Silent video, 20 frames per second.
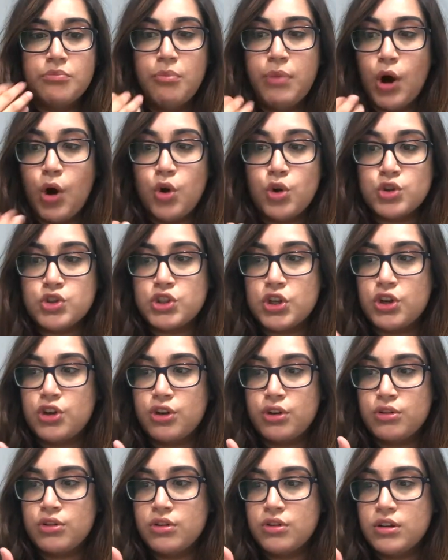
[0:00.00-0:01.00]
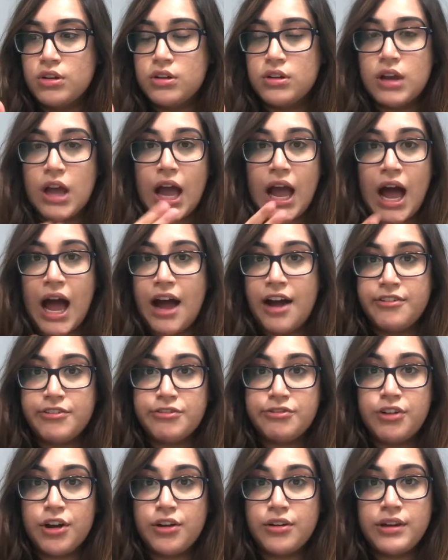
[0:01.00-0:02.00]
but also I have a
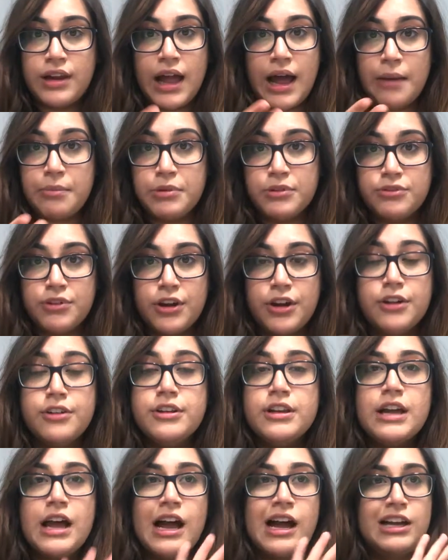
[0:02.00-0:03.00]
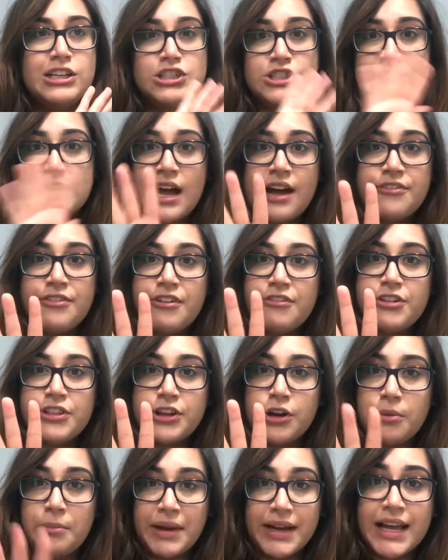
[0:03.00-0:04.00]
phone, Apple phone. I just have
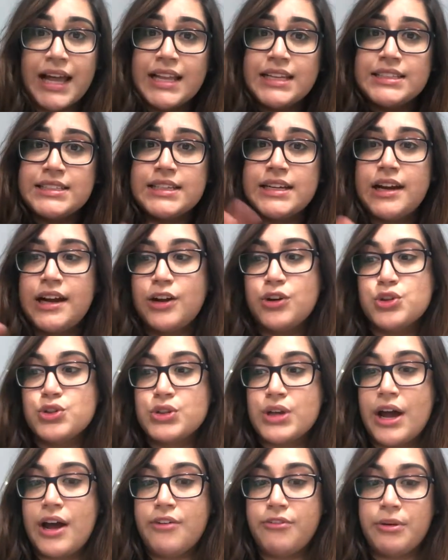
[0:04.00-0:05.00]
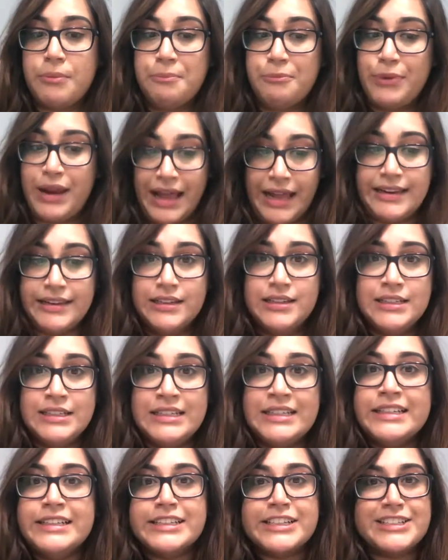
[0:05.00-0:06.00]
everything on my calendar. I also have a planner
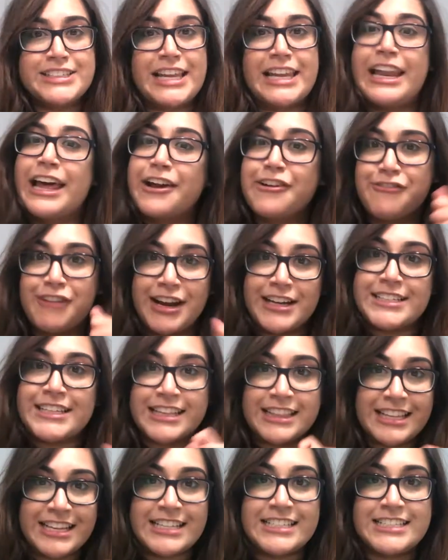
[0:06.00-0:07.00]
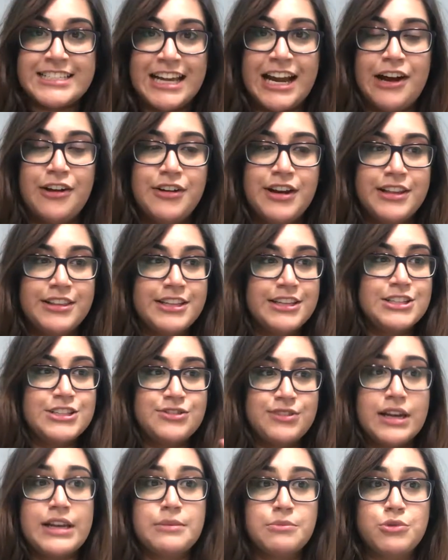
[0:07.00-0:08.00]
because I like writing things down. I think
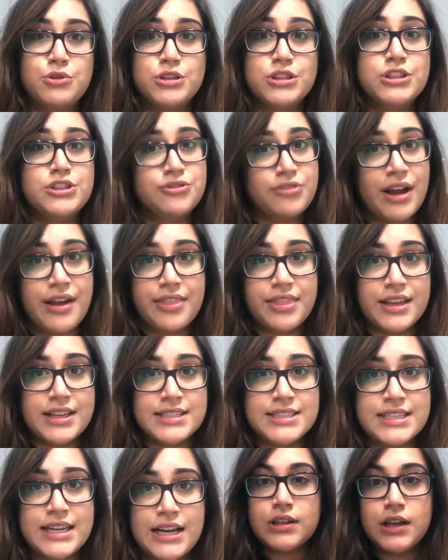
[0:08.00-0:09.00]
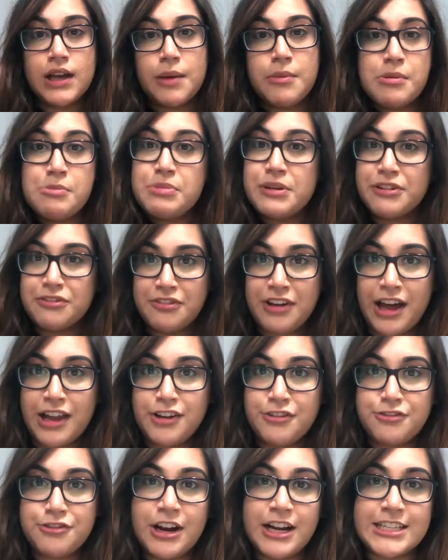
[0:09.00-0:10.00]
it's really important to write things down. I'm a big fan
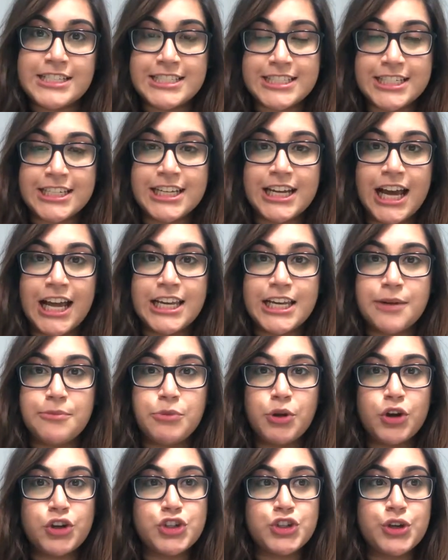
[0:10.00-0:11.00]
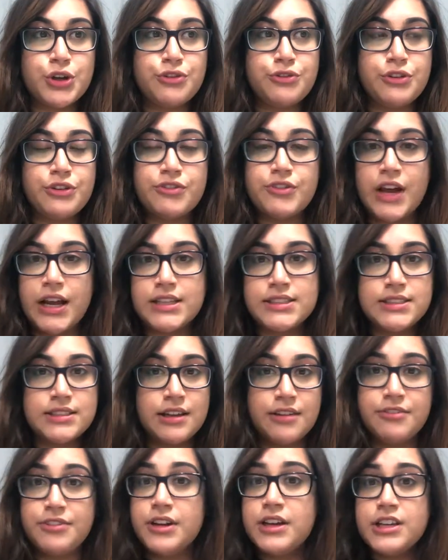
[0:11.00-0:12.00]
of Ryan Serhant. I'm not sure if you guys
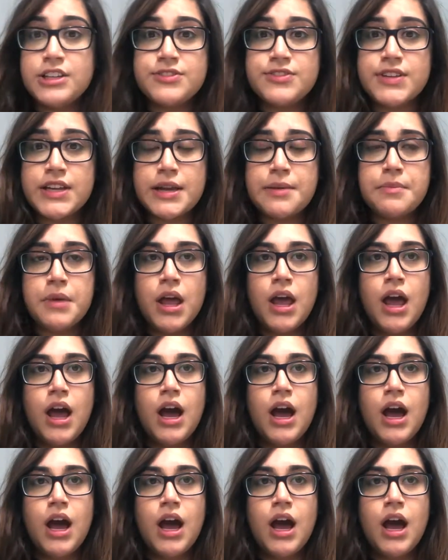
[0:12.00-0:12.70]
have heard of him,